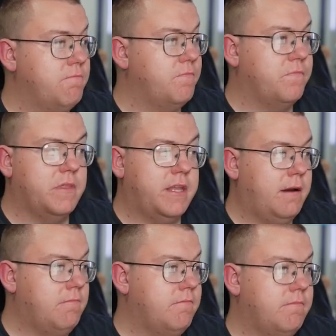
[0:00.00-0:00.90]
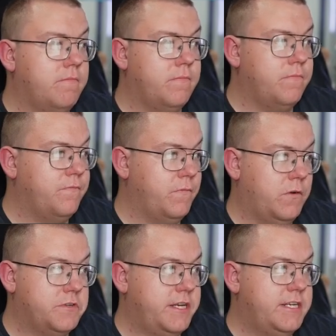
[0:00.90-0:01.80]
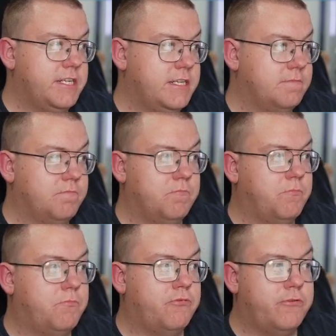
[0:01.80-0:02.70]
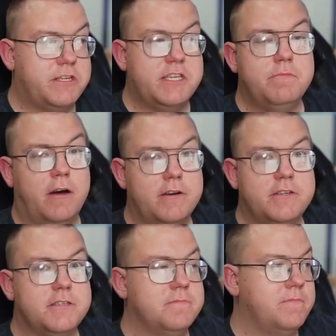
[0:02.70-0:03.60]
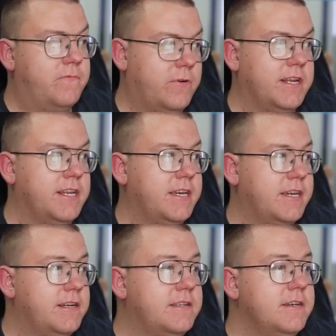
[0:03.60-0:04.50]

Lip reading: Yep. Obviously, she's pretty much fully naked.